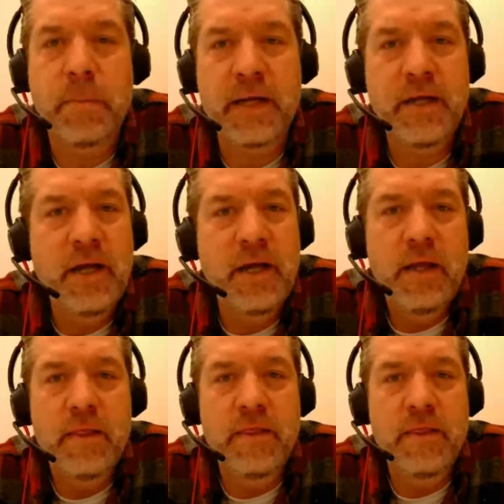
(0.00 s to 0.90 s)
But
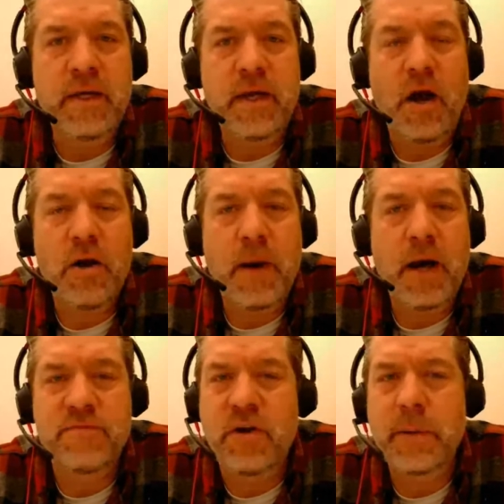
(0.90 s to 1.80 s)
the
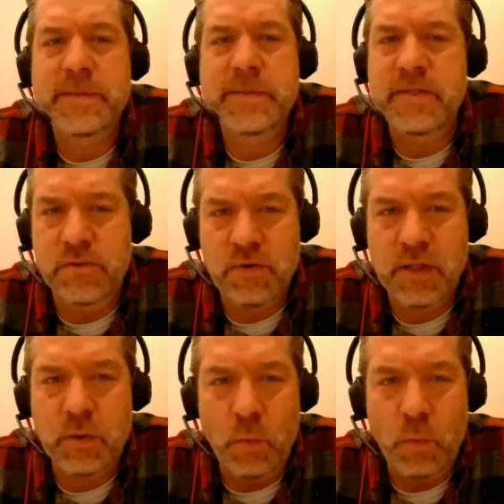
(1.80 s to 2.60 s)
harmonic frequencies is really